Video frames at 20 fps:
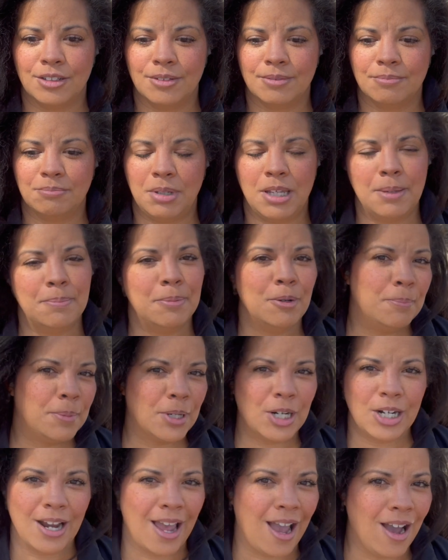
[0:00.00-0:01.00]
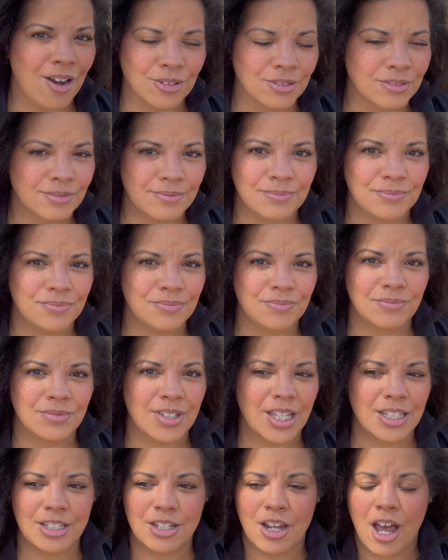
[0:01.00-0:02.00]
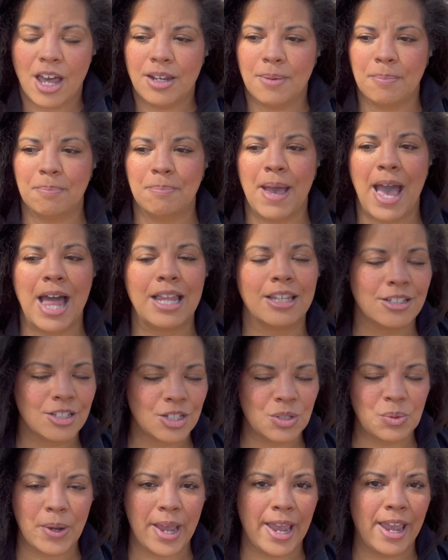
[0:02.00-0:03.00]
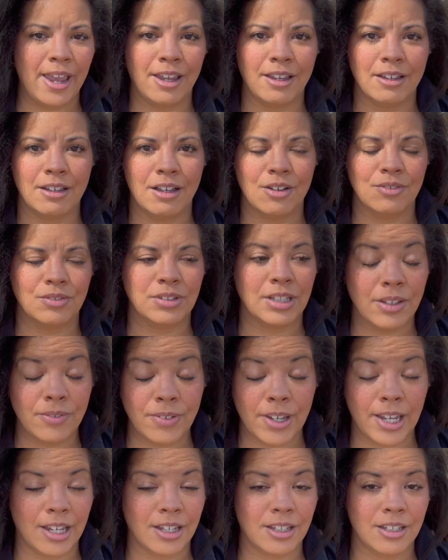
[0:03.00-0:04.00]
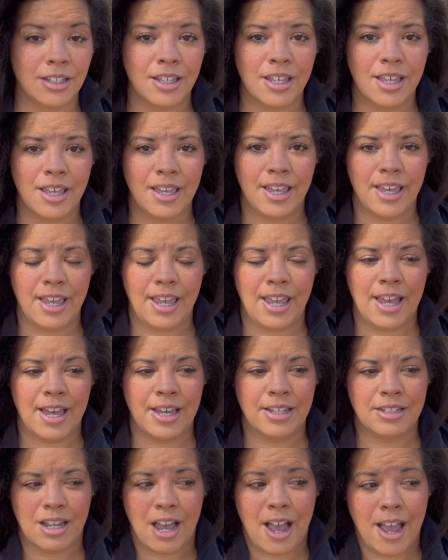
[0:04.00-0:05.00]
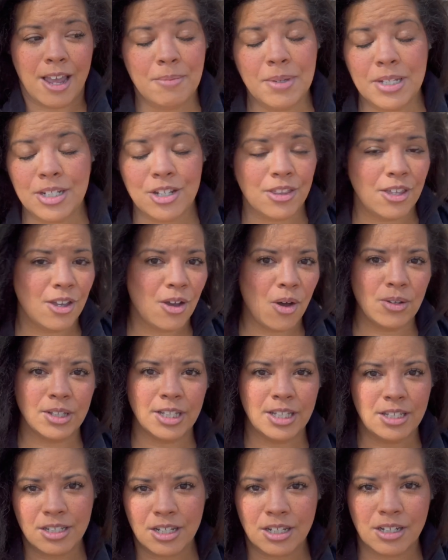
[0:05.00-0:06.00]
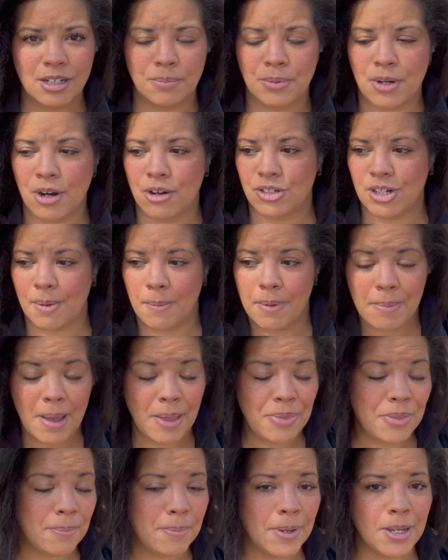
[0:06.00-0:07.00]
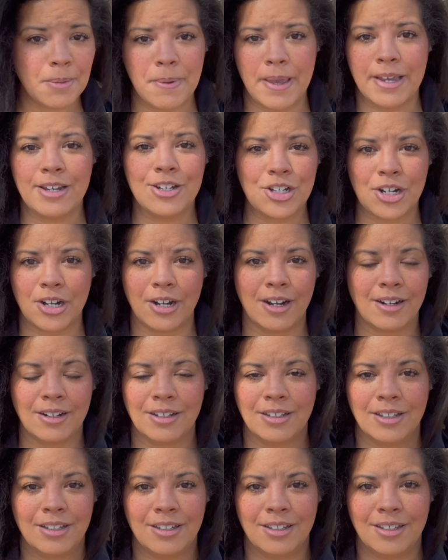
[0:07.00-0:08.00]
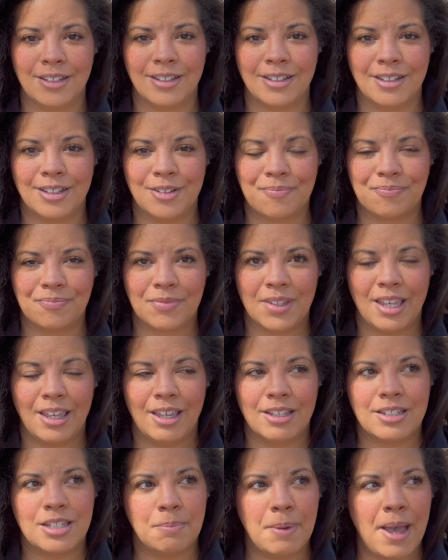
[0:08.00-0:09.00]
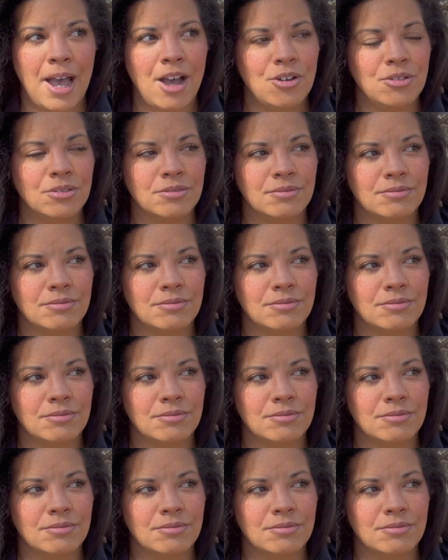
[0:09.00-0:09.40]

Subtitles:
people burn out. It's not a balanced way of living. And I'm into the holistic approach. I'm about the big picture. It's about